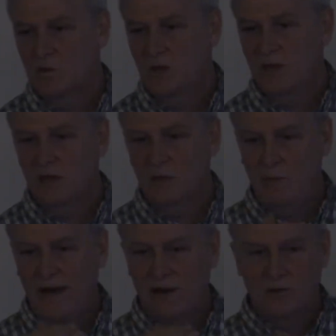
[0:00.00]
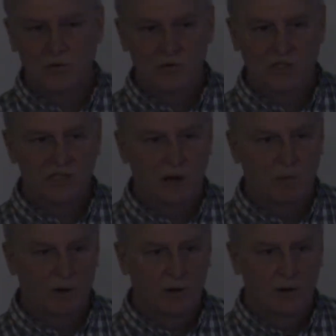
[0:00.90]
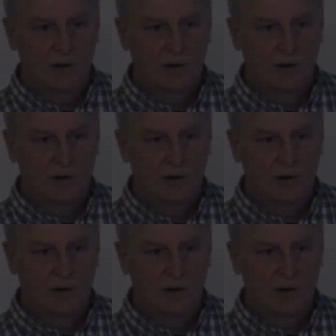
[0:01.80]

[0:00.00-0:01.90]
We can come back through the summer